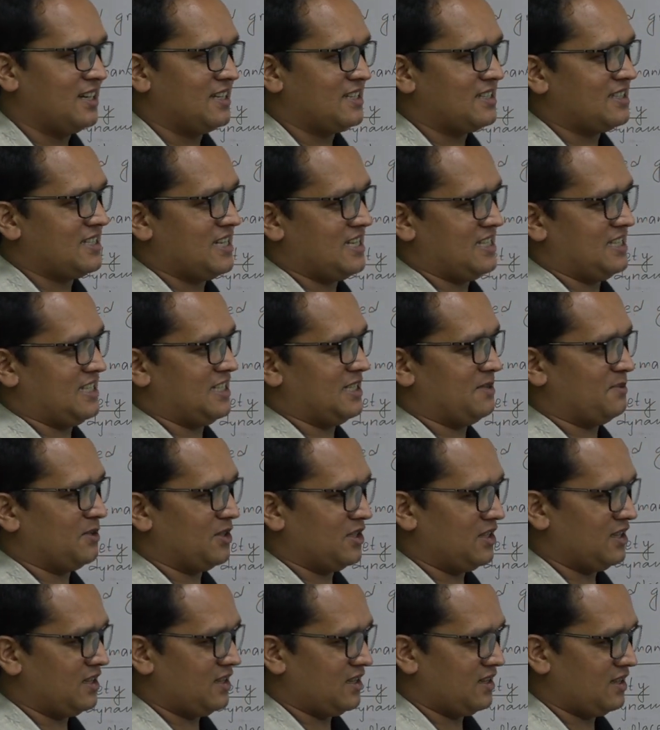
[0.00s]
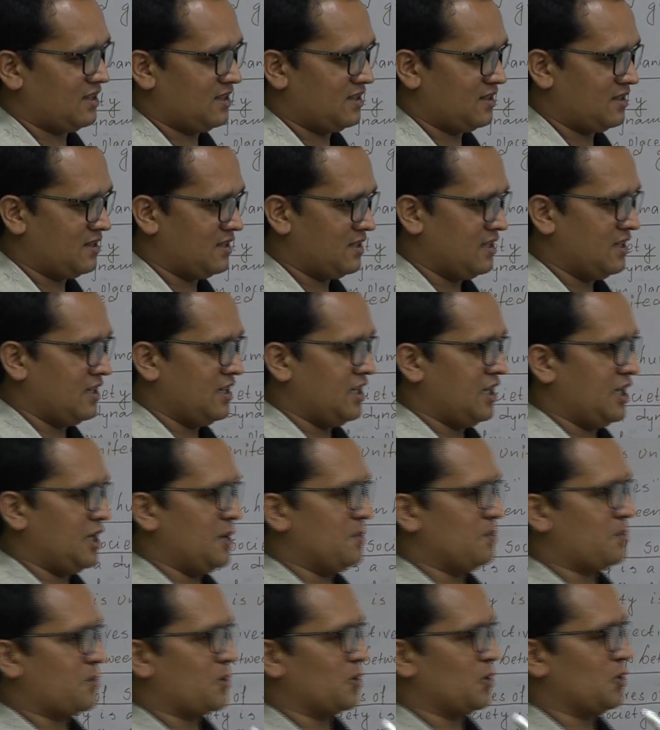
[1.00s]
changeable,
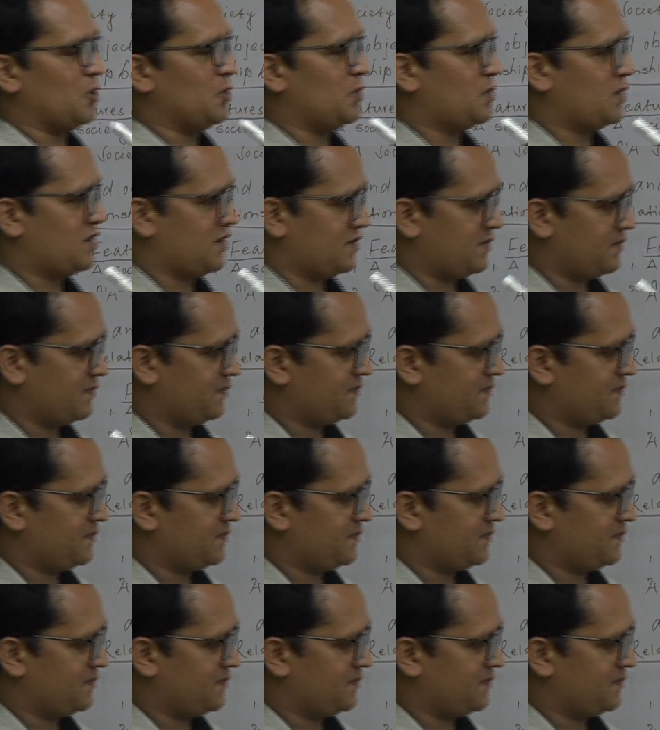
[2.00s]
improved,